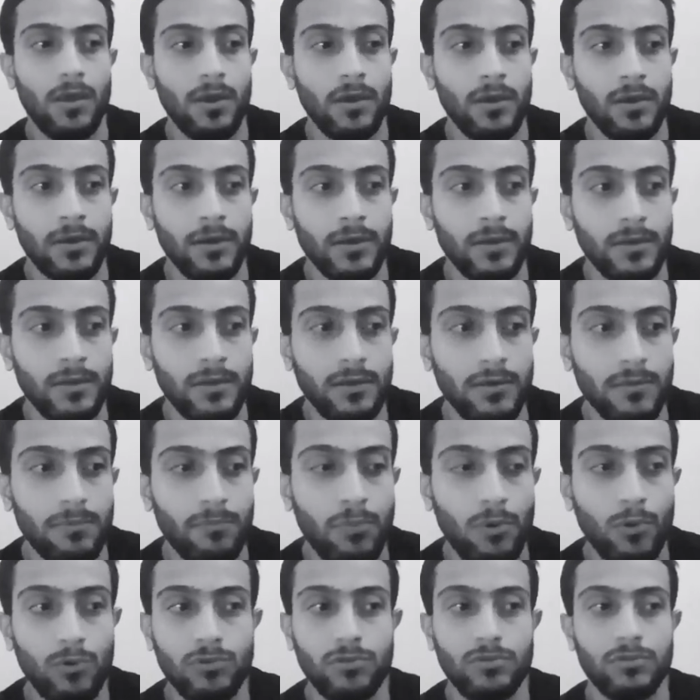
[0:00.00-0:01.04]
uh,
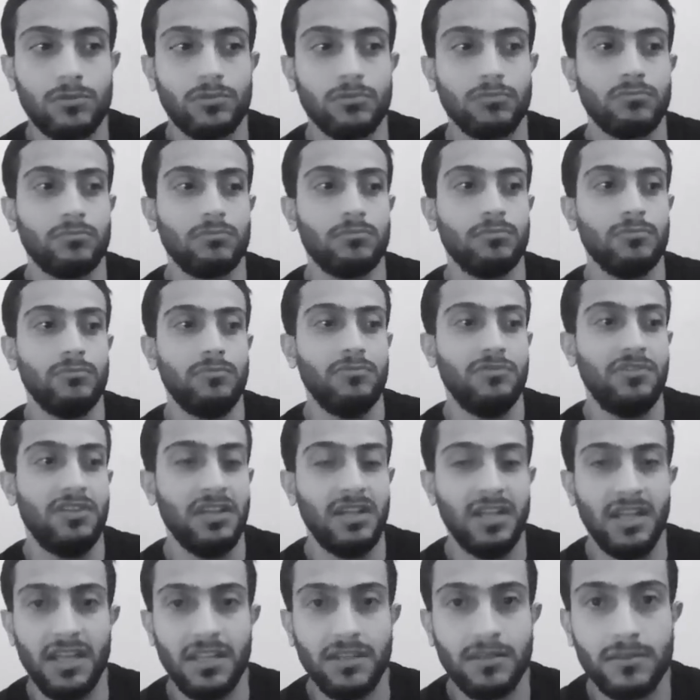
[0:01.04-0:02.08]
put
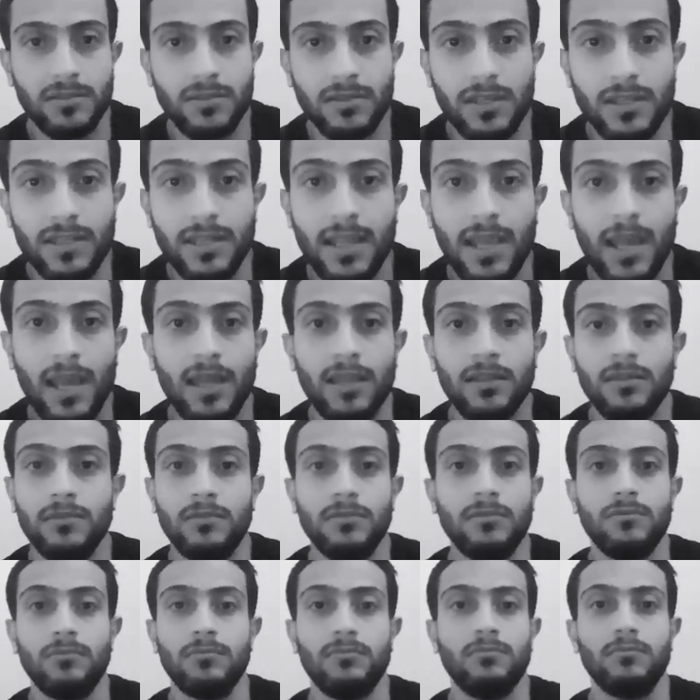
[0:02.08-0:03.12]
delete it
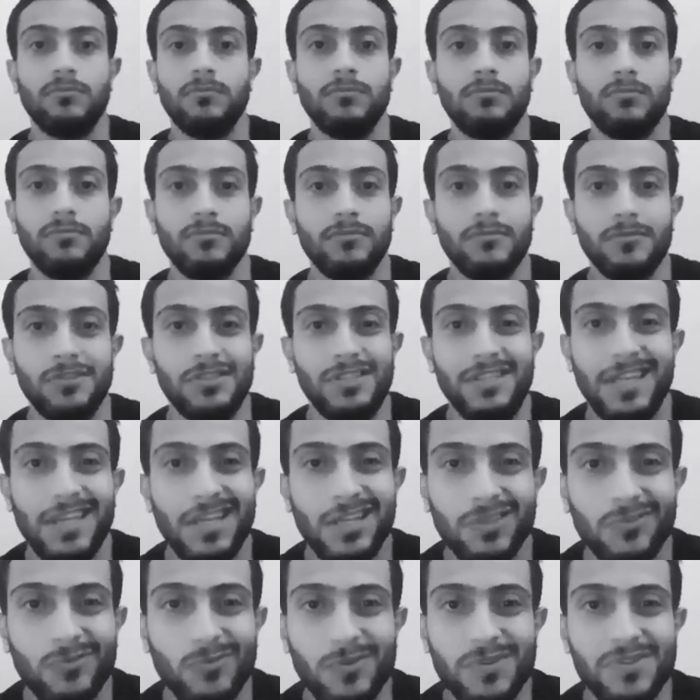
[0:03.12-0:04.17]
can
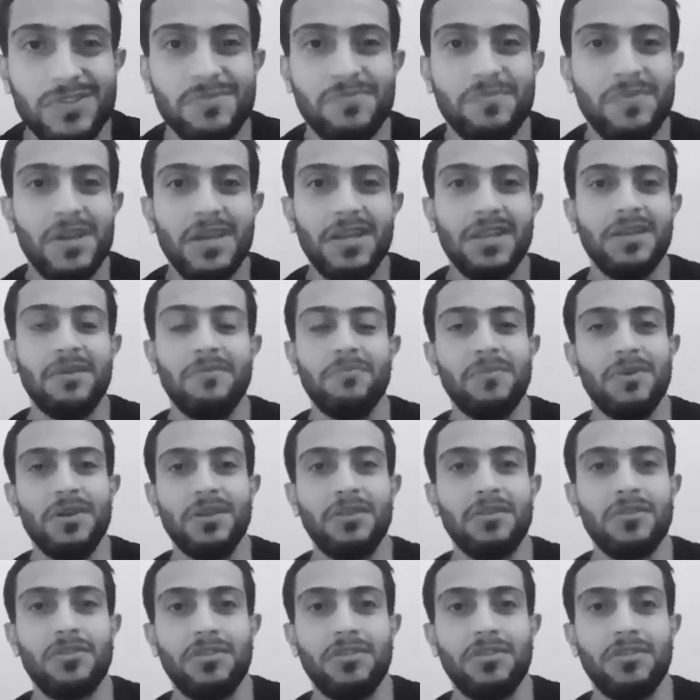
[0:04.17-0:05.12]
deal with many many